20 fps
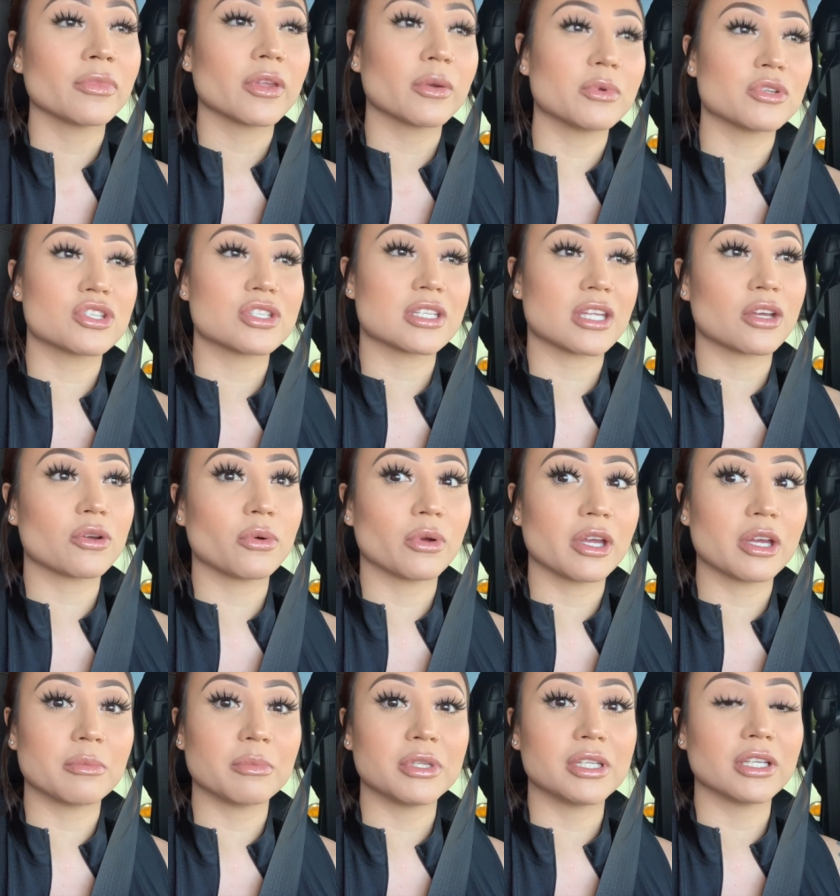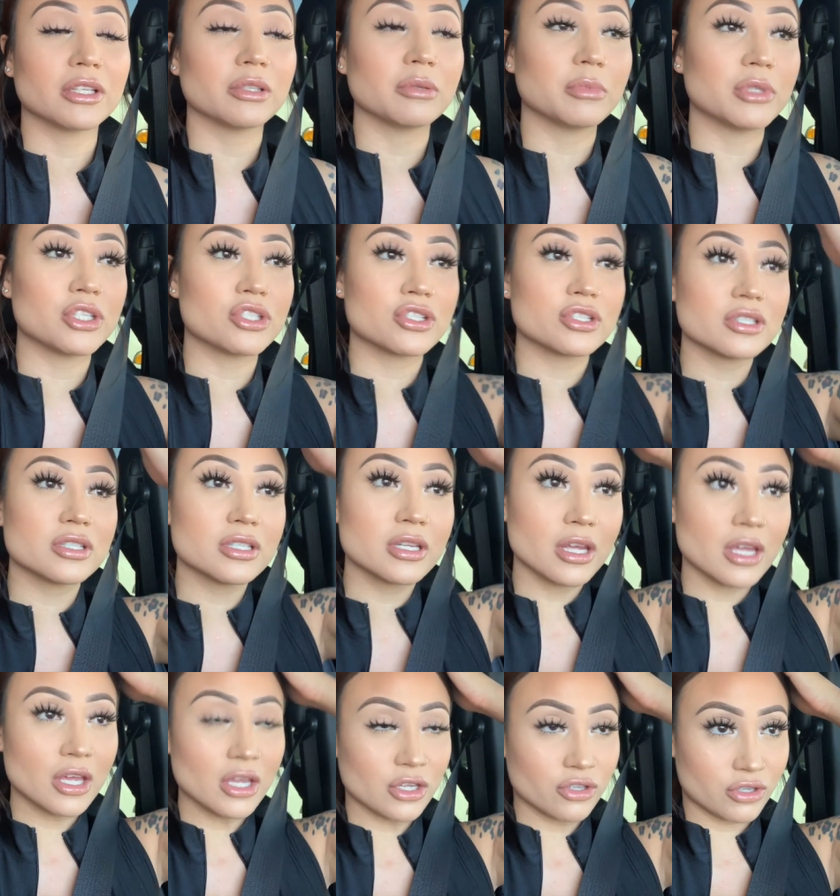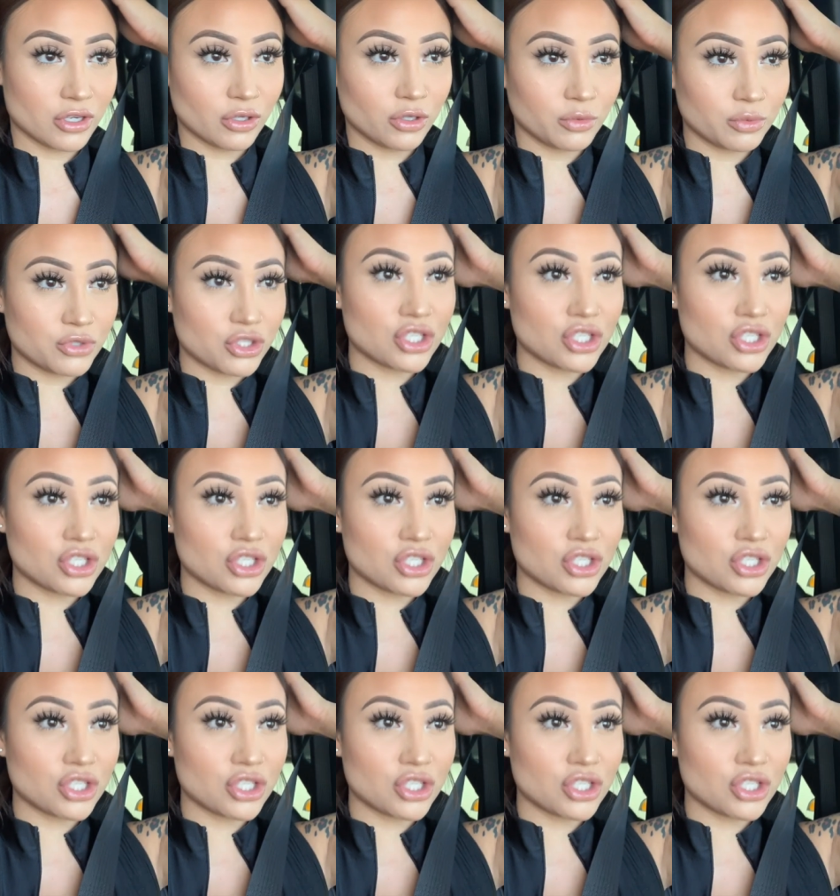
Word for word: which is like going up and down the bleachers so I hope